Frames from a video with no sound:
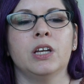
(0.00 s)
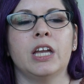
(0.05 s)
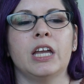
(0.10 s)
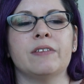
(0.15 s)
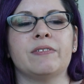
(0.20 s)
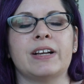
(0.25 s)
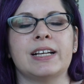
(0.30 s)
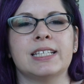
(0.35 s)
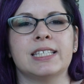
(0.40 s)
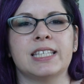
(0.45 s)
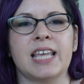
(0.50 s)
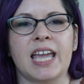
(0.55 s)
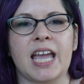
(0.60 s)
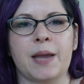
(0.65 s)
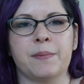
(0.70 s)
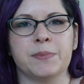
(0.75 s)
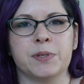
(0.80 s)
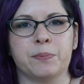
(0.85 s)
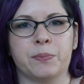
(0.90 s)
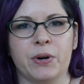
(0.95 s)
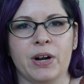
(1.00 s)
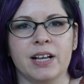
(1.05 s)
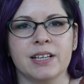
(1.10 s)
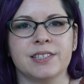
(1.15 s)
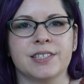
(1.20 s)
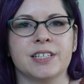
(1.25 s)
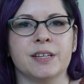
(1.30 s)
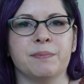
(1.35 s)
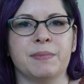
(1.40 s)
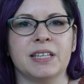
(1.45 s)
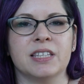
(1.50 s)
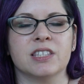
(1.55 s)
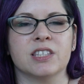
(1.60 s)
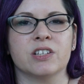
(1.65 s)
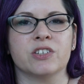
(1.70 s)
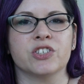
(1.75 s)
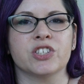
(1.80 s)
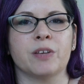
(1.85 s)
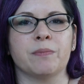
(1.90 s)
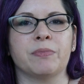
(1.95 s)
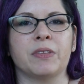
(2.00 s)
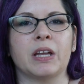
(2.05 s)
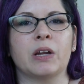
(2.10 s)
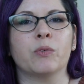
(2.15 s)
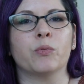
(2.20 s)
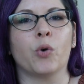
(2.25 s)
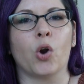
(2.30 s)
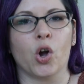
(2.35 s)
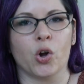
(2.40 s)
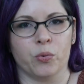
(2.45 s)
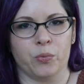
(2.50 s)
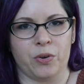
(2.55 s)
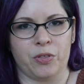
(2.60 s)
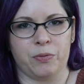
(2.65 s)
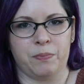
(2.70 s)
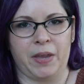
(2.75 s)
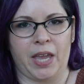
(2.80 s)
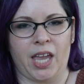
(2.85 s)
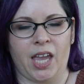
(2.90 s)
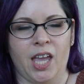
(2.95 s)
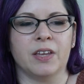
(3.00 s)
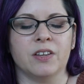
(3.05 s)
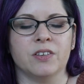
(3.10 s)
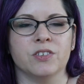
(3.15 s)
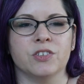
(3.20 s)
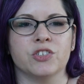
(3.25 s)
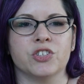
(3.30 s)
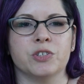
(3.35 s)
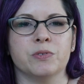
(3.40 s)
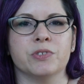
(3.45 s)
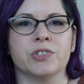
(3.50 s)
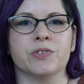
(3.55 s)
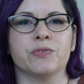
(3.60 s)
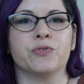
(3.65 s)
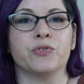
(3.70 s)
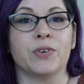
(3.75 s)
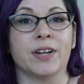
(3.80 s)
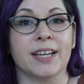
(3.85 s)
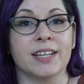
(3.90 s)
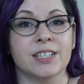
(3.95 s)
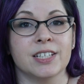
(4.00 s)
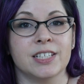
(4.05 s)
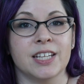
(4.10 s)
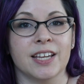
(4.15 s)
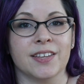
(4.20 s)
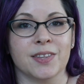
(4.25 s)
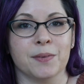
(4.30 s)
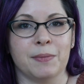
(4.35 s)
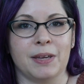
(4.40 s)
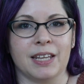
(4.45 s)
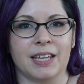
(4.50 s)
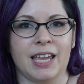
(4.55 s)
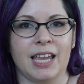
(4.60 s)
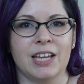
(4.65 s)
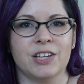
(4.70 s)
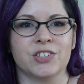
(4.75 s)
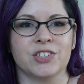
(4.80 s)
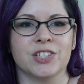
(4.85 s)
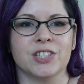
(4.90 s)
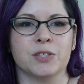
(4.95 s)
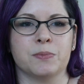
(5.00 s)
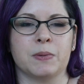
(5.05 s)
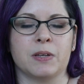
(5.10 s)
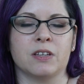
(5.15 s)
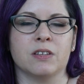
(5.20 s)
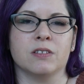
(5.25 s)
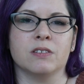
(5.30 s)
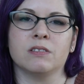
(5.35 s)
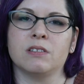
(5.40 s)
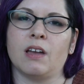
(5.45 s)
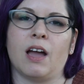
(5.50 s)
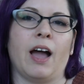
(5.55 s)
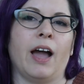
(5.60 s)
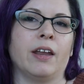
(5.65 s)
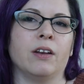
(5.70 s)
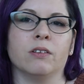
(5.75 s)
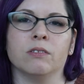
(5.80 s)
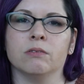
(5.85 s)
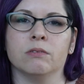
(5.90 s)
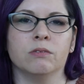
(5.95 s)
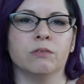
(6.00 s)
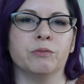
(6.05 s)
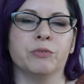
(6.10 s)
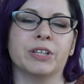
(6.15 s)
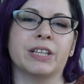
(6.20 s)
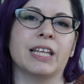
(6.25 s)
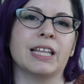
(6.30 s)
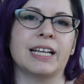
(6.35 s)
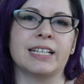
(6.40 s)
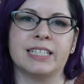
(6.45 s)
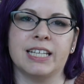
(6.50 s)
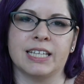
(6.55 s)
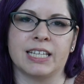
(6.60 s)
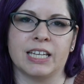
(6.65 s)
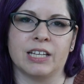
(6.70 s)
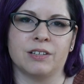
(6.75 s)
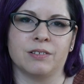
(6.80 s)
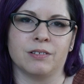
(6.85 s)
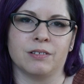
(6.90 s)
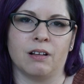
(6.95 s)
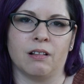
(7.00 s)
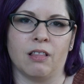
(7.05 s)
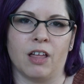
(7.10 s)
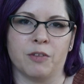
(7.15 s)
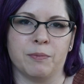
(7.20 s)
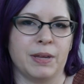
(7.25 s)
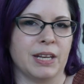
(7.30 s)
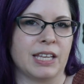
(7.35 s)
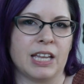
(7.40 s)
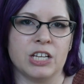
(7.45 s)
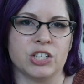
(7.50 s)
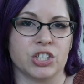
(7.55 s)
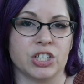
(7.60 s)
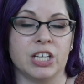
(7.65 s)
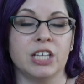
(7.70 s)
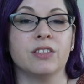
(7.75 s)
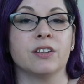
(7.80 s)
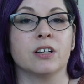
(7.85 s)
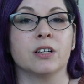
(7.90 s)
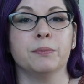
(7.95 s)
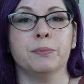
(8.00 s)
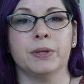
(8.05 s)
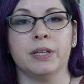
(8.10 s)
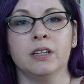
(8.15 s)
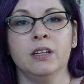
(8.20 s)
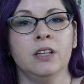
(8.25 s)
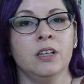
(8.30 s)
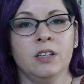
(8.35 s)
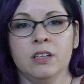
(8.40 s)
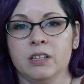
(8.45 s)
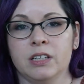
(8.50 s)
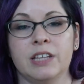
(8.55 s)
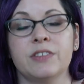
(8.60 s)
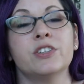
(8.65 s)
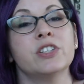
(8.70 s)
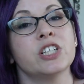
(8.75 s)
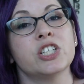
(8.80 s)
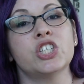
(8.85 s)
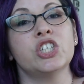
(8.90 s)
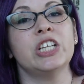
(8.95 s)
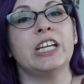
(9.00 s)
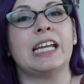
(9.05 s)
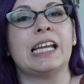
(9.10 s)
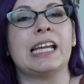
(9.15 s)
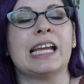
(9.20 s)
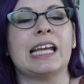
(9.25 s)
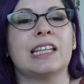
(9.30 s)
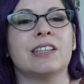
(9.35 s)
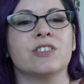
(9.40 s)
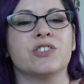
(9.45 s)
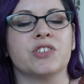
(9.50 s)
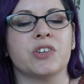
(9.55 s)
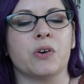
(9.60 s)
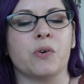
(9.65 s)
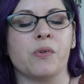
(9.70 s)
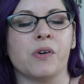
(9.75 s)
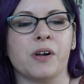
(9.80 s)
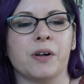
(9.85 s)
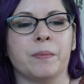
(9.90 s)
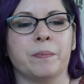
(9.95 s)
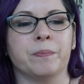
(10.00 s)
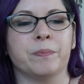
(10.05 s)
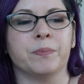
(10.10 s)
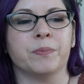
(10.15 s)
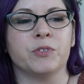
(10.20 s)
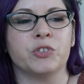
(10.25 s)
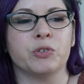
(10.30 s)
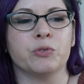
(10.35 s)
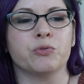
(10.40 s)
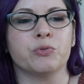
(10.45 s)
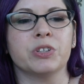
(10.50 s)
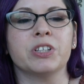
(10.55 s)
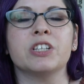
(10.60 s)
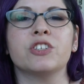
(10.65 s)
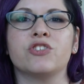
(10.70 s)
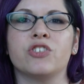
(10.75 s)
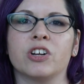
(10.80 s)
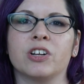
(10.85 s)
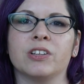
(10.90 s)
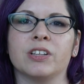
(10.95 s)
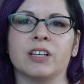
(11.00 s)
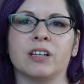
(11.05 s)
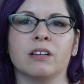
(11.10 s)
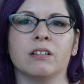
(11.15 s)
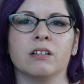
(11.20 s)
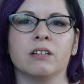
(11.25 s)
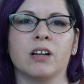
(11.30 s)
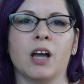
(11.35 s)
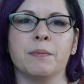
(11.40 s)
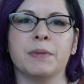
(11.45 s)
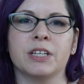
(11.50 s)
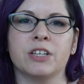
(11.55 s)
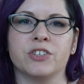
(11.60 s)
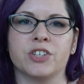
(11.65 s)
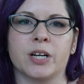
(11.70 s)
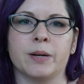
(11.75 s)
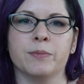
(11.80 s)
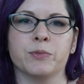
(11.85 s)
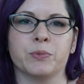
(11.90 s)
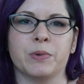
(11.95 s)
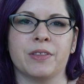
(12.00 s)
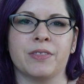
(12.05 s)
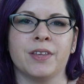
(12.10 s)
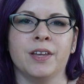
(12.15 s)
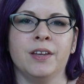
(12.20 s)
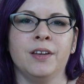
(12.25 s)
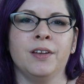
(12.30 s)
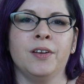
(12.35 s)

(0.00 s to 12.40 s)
if I say I'm depressed, it means there's something wrong with me. And she was afraid to take the medications because I don't really like taking a lot of medication either, but neither did she. And so she was really struggling coming to terms with,